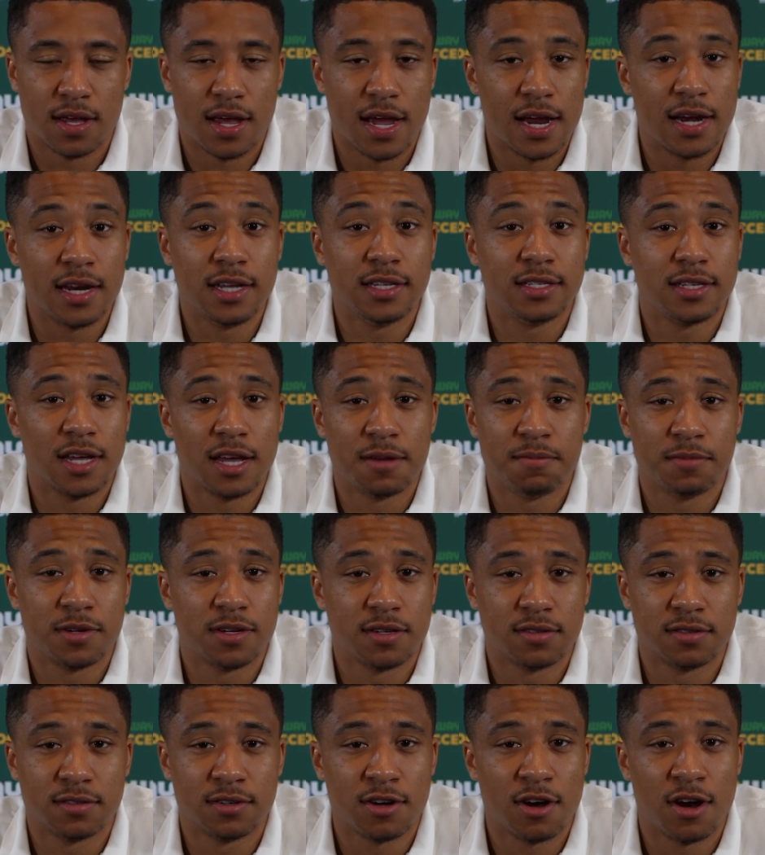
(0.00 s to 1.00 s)
any team
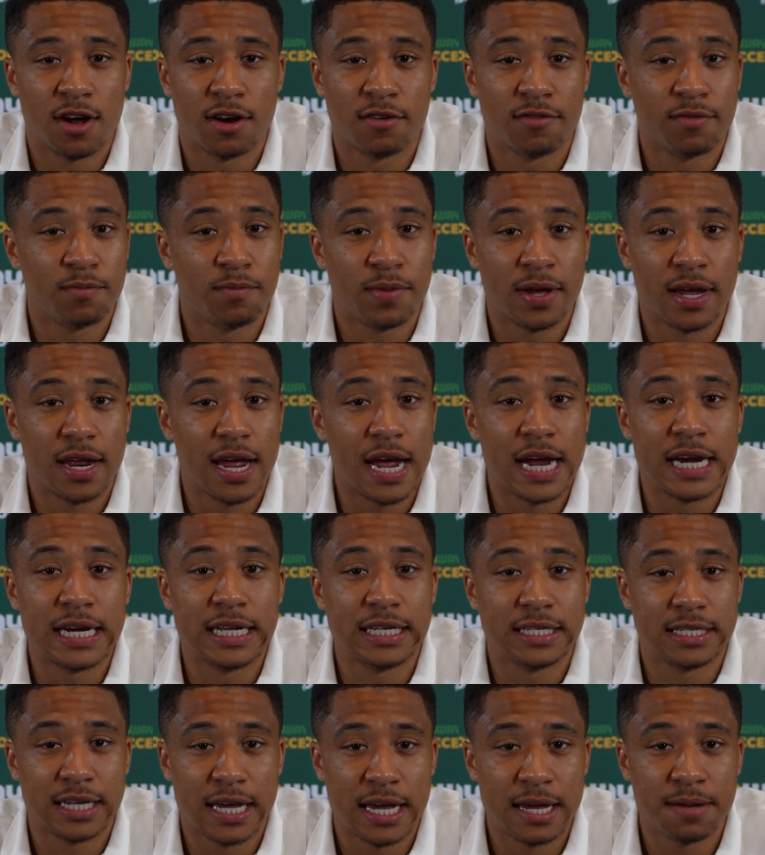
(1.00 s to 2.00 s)
can kind of beat
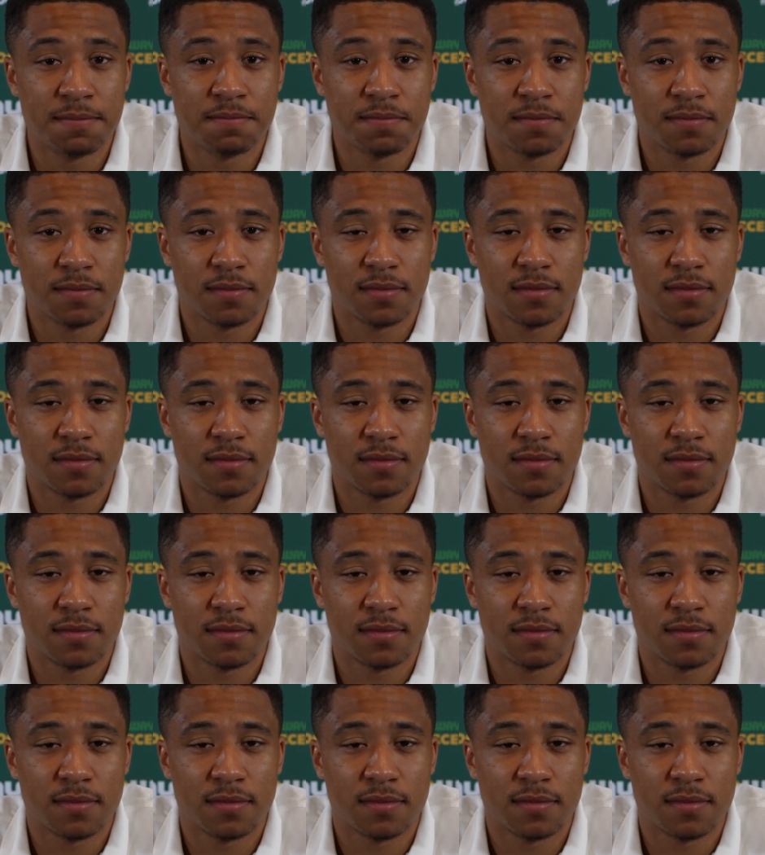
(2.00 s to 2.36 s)
any team.